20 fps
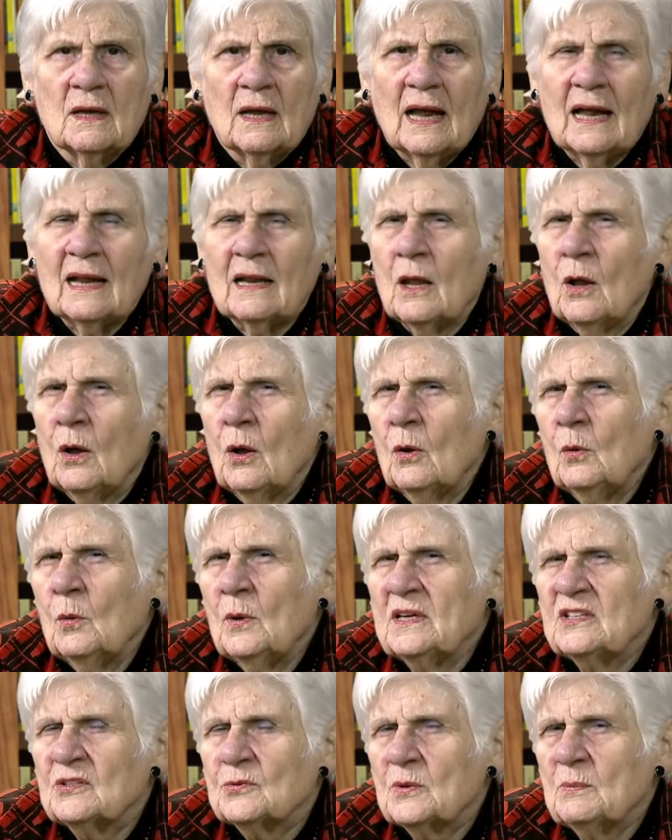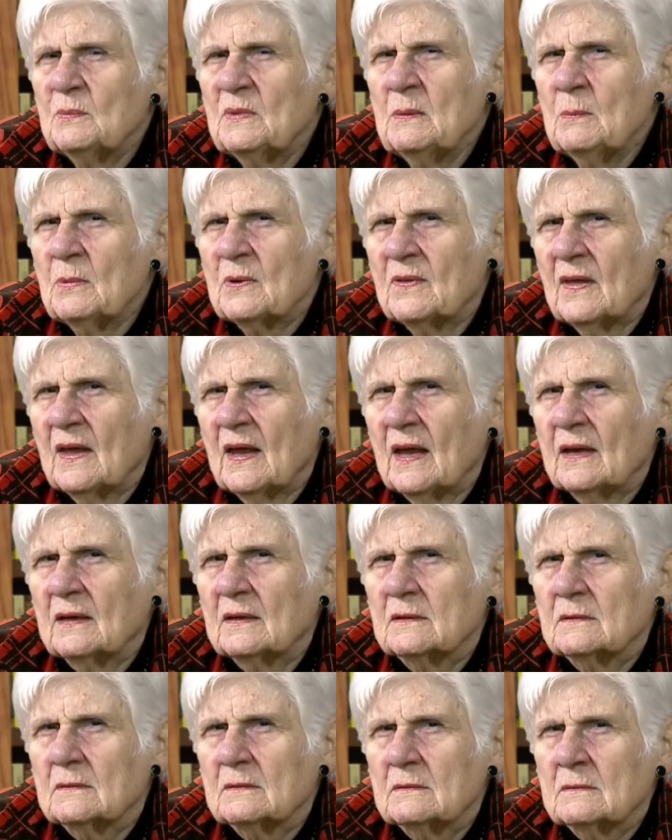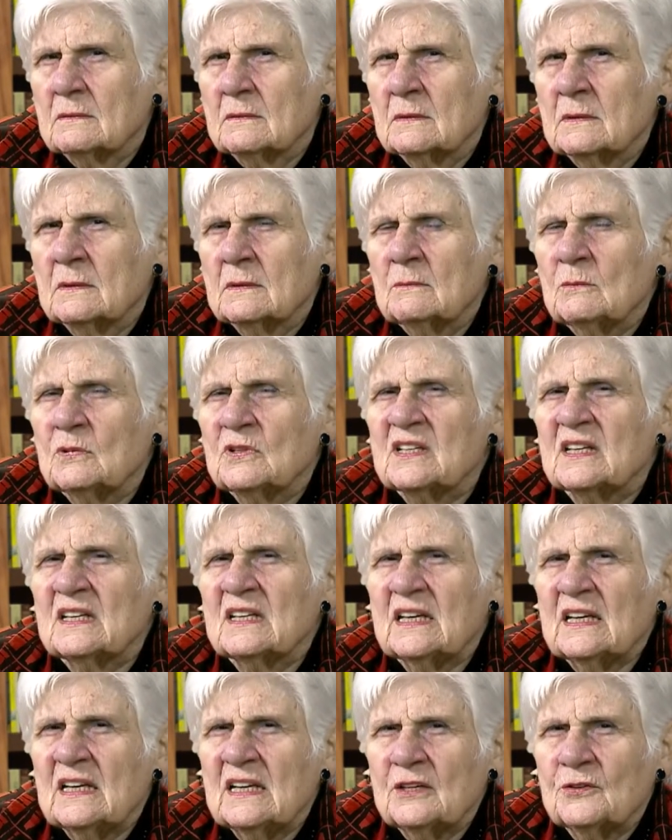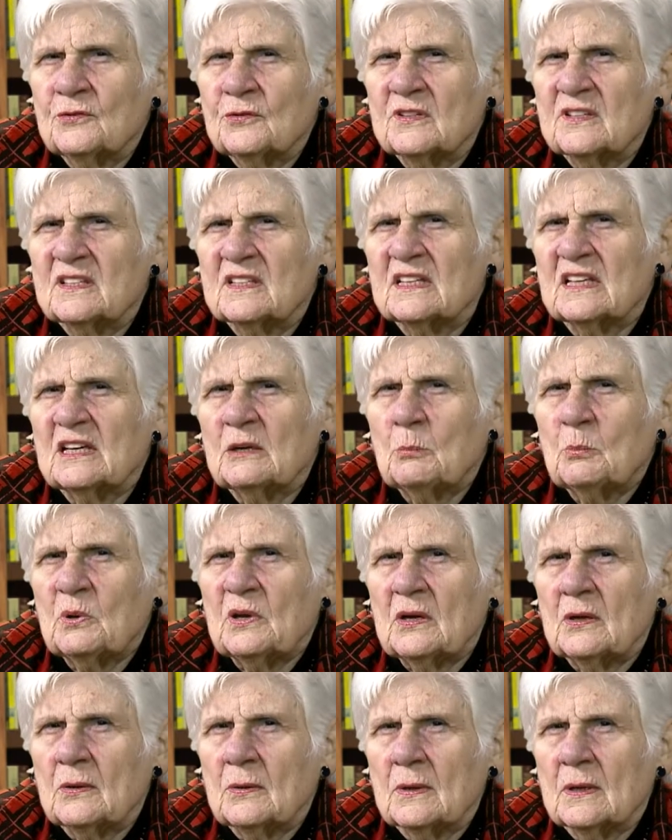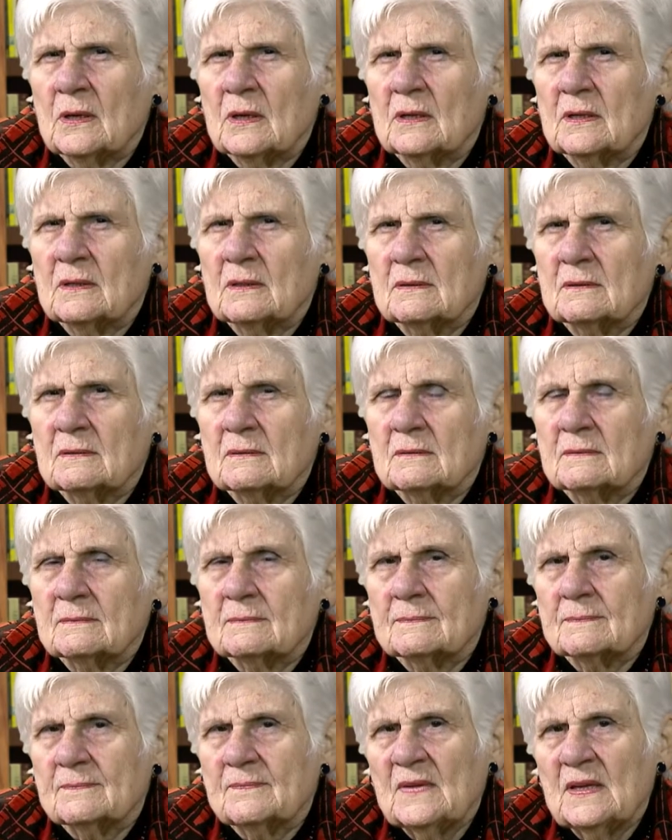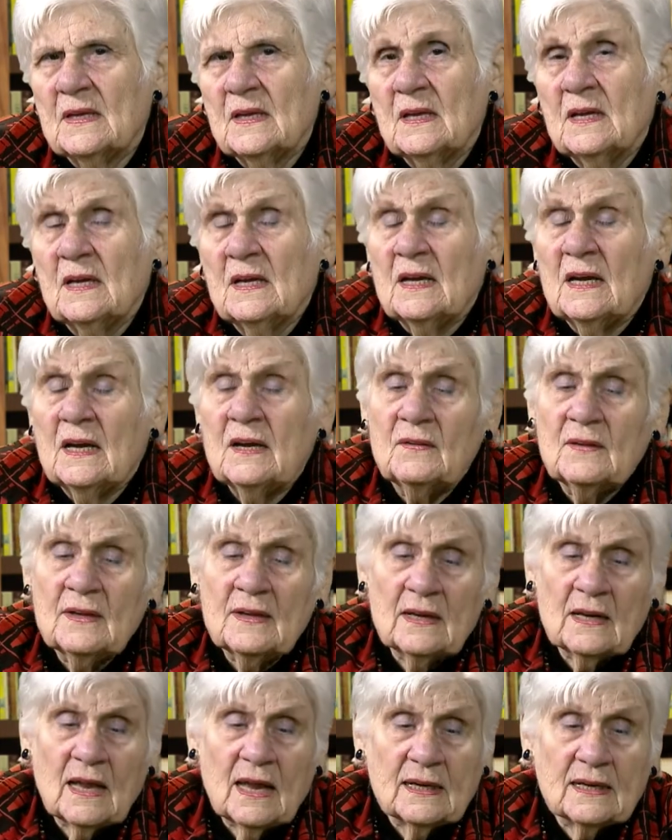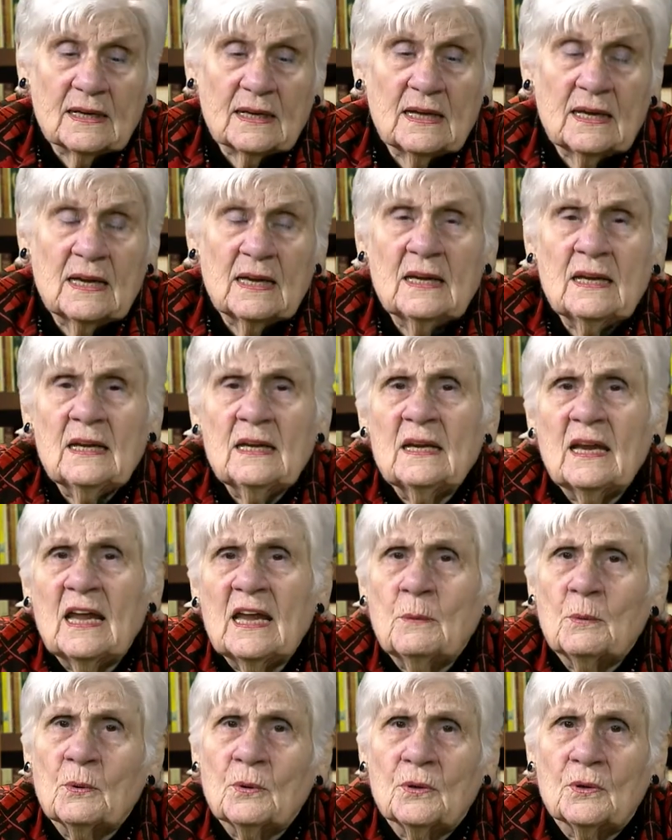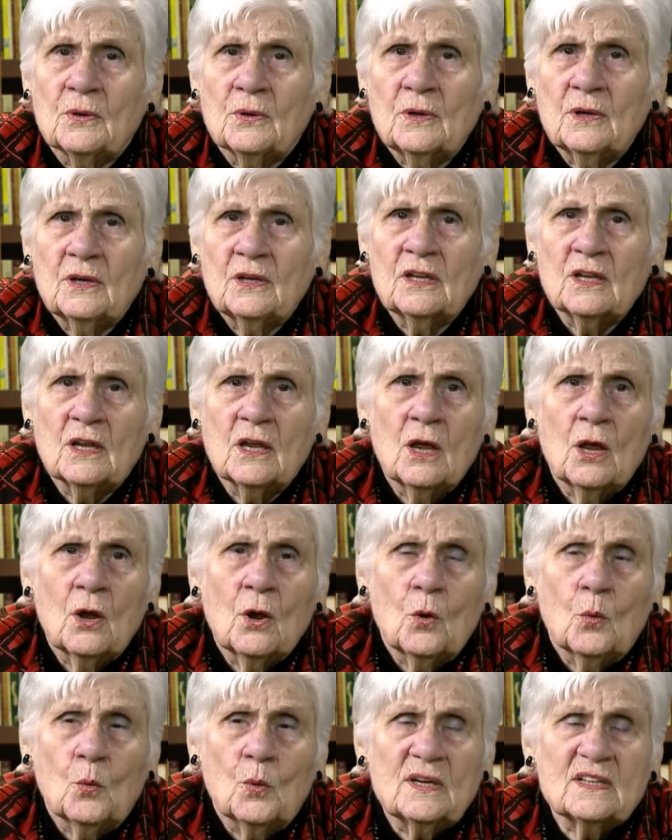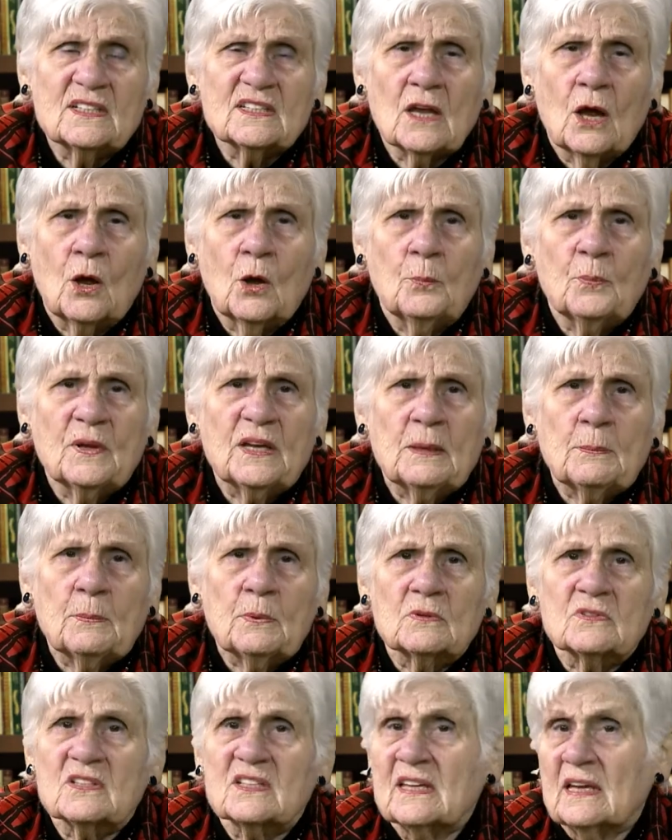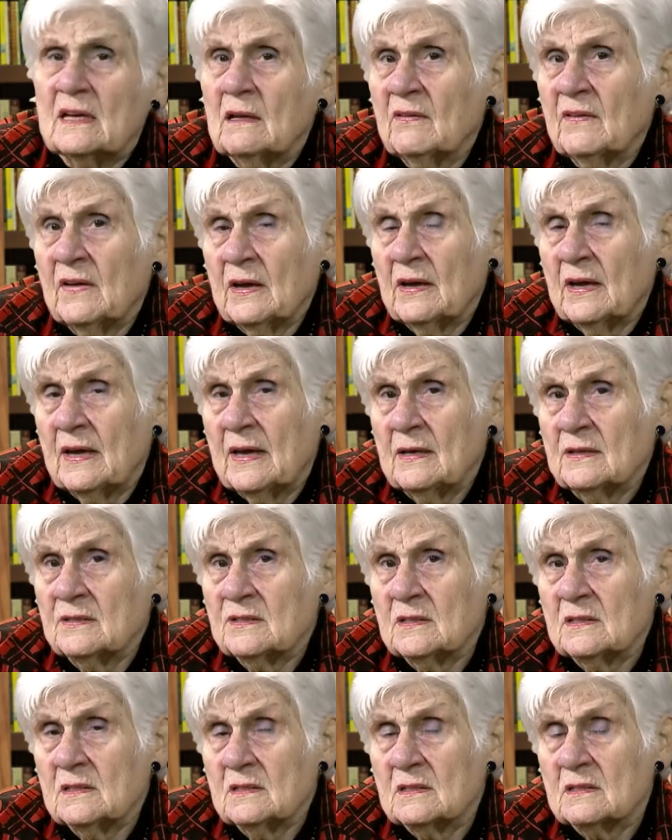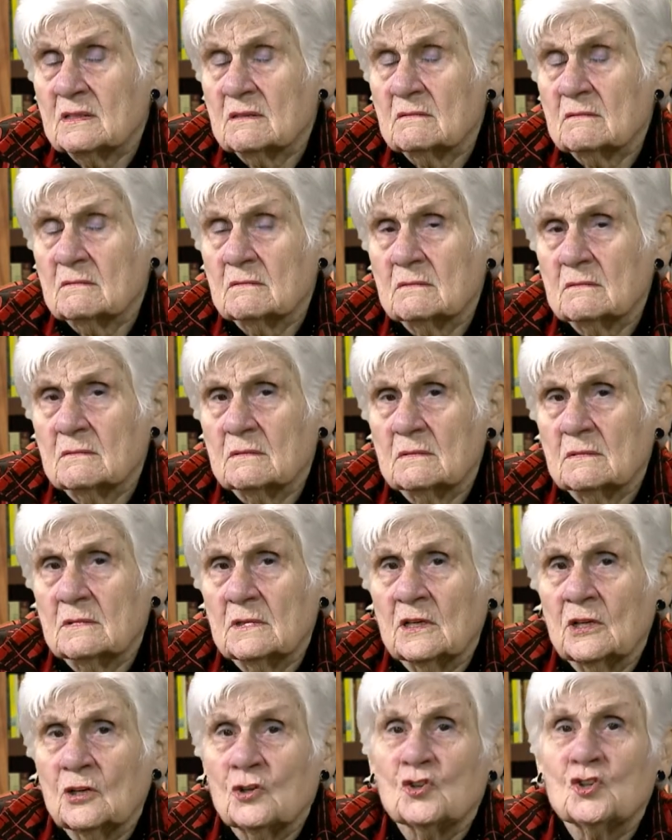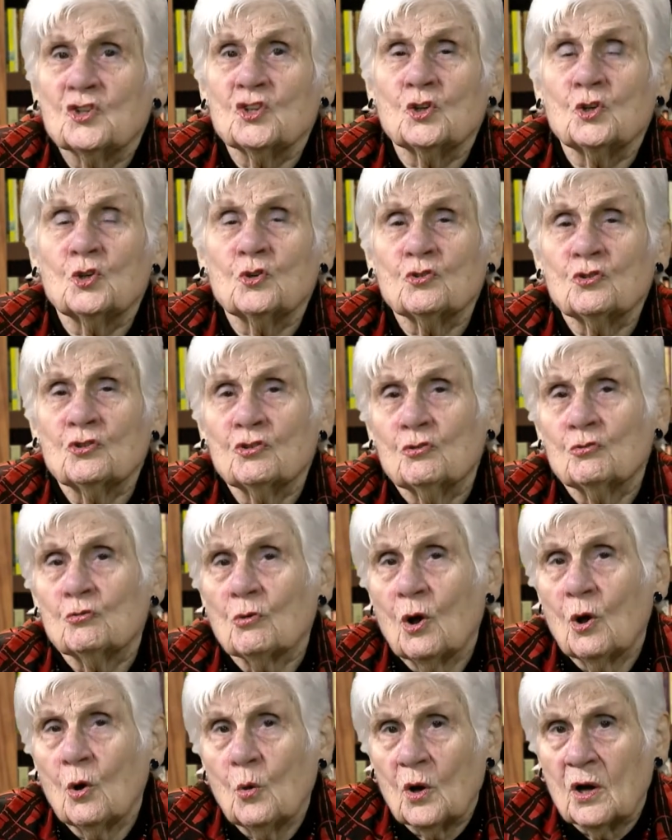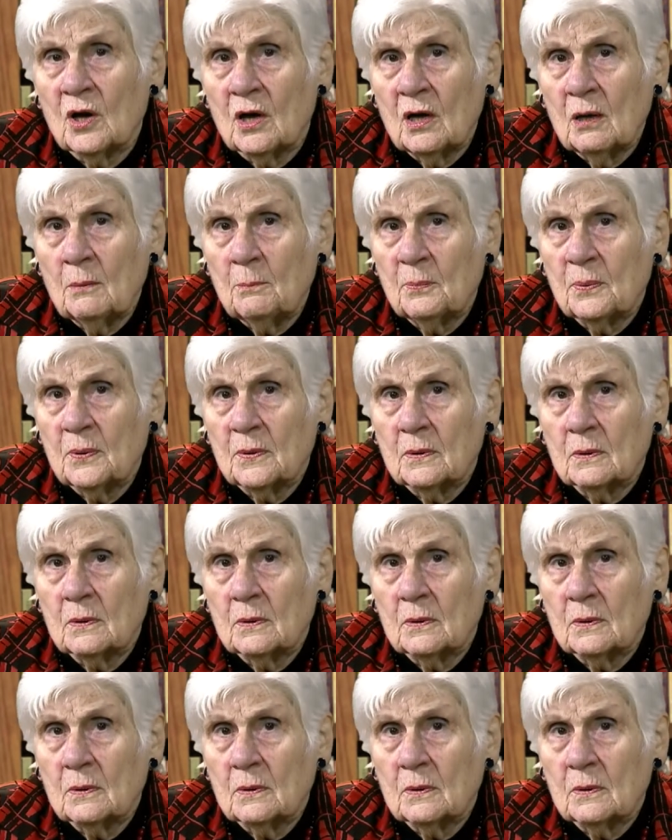I'll always remember that. It was an interesting period. And then, like any neighborhood, we saw people sell their houses, children grow up,